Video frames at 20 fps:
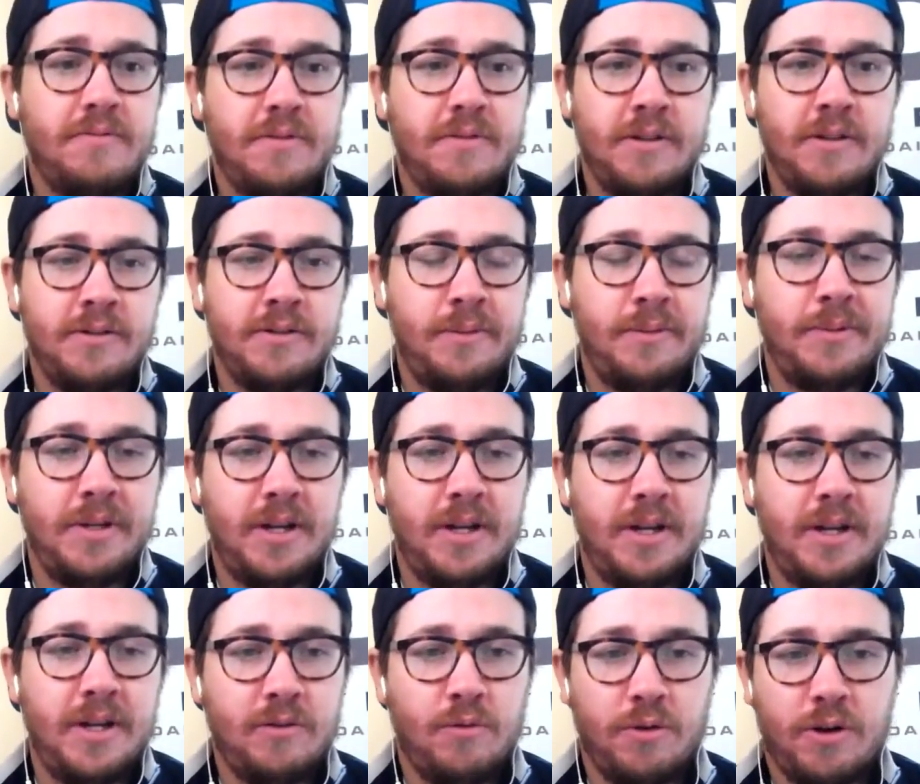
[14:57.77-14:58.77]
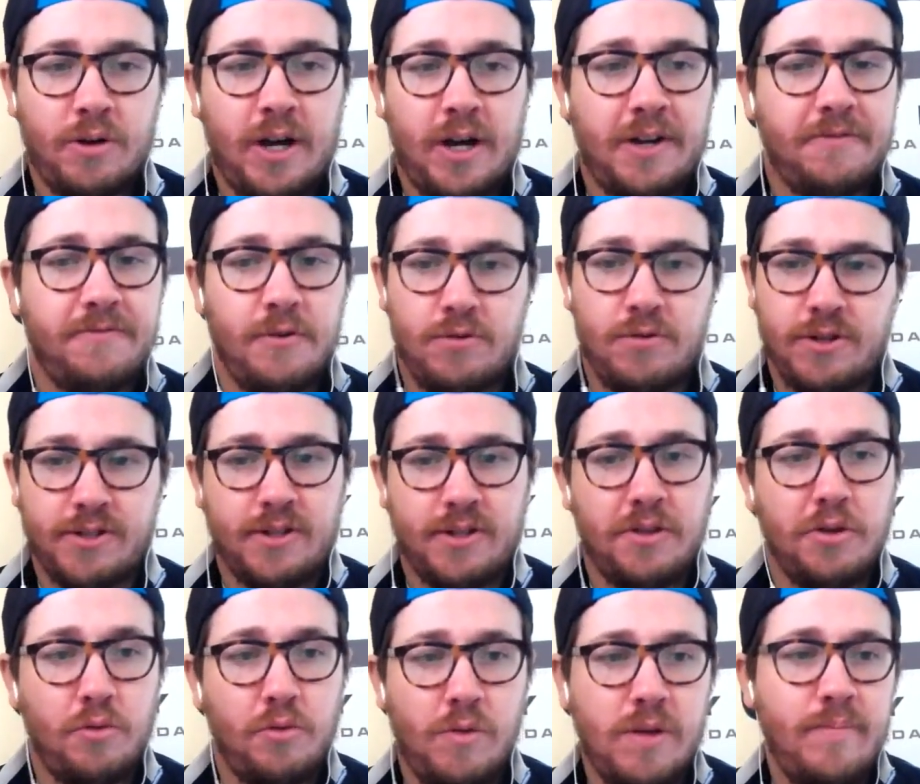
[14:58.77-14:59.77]
I mean, I think we're kind of focused on the
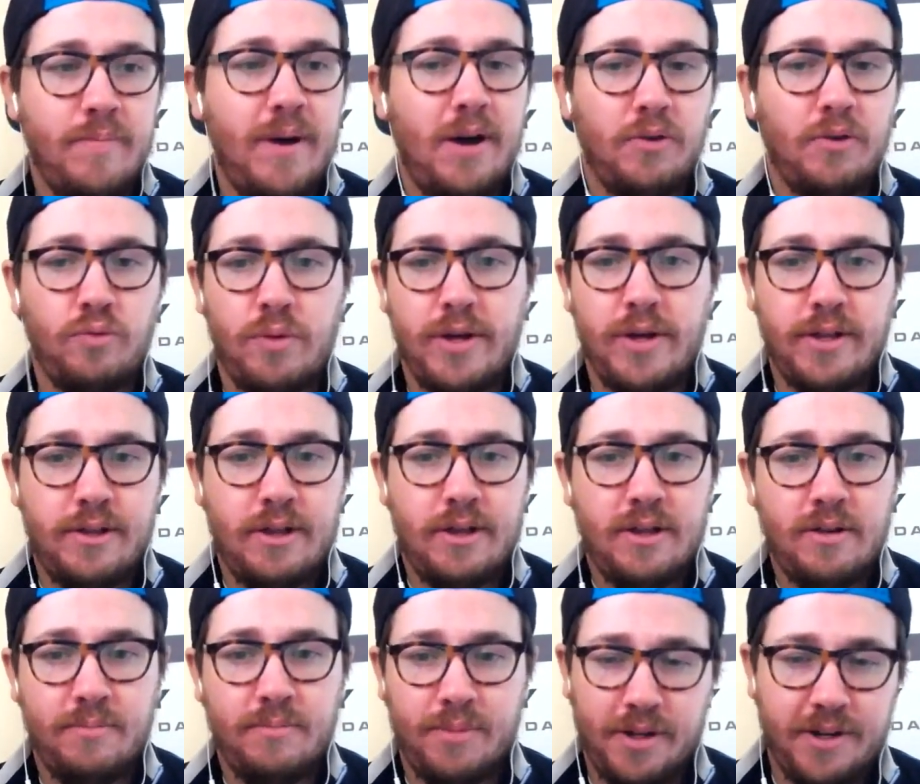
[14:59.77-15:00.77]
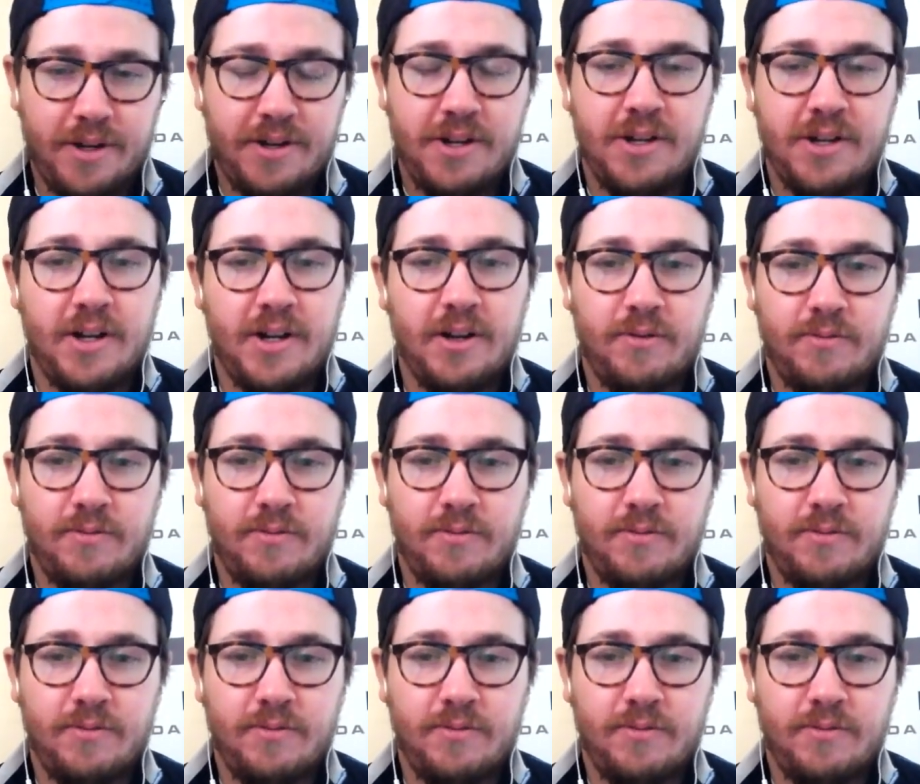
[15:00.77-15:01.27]
rebound week, but you know, we,